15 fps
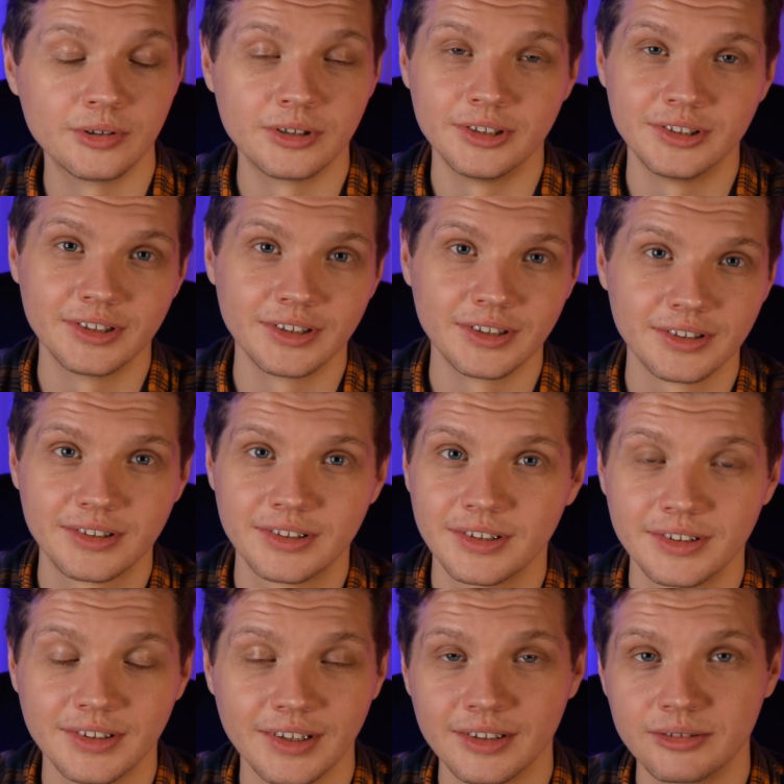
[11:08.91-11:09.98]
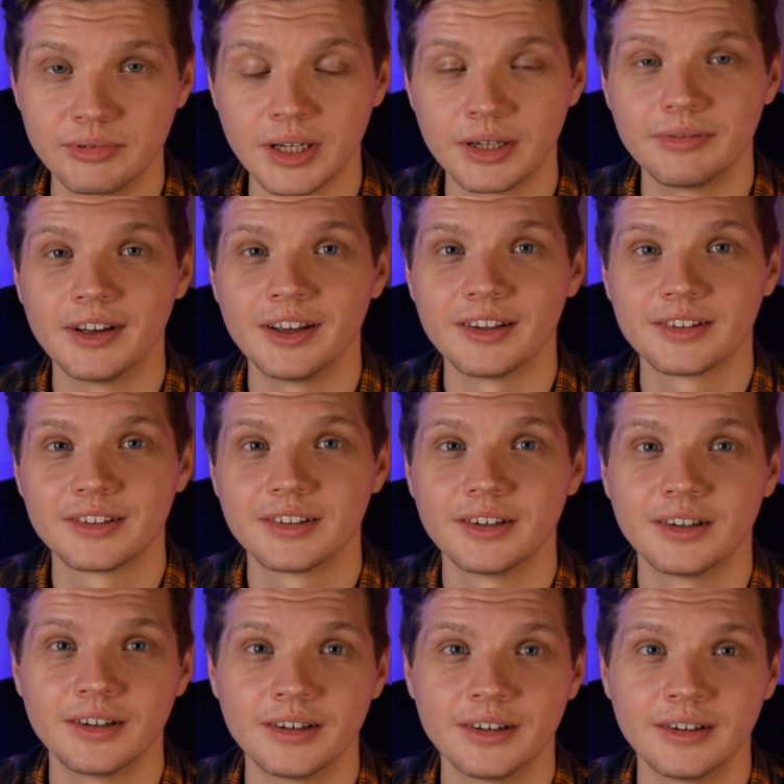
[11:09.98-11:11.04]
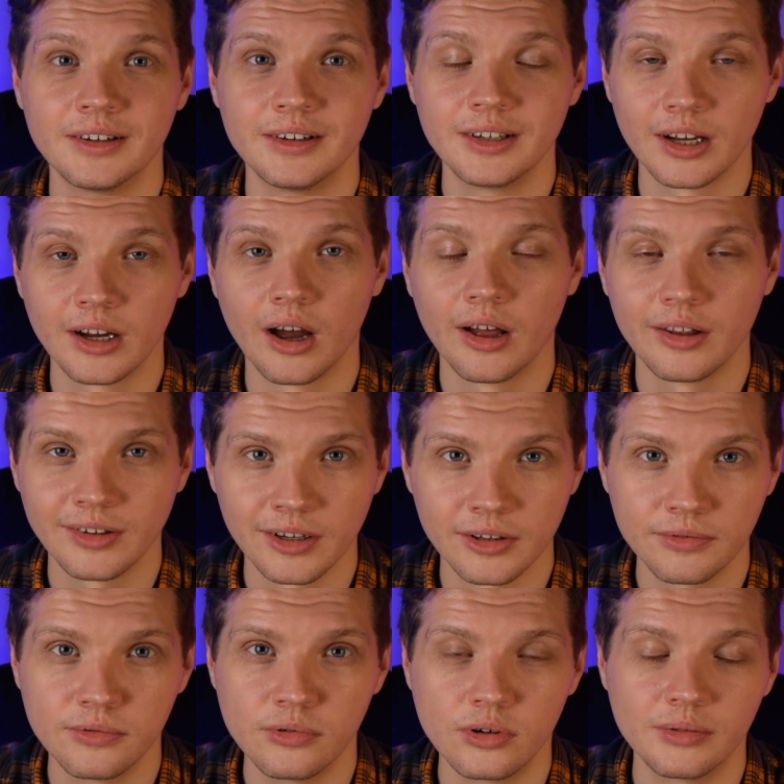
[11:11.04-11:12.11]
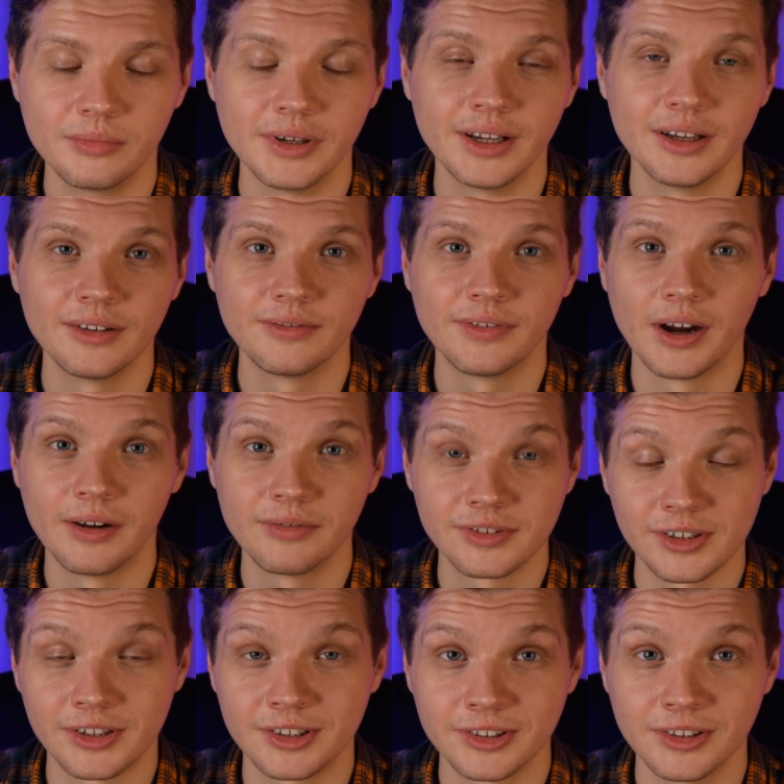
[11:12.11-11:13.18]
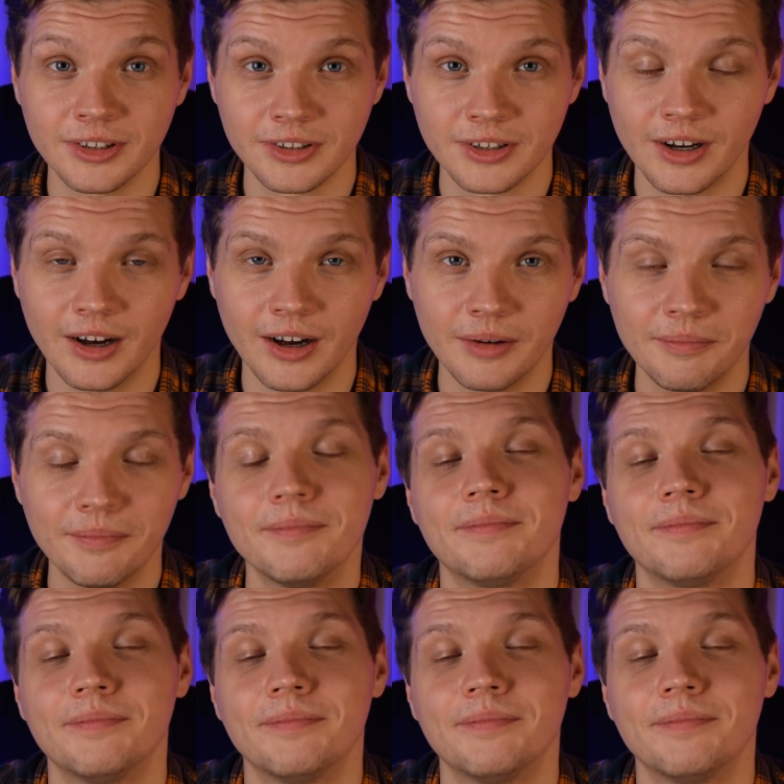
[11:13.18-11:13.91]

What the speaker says: or just send a request in a contact form at 5jars.com.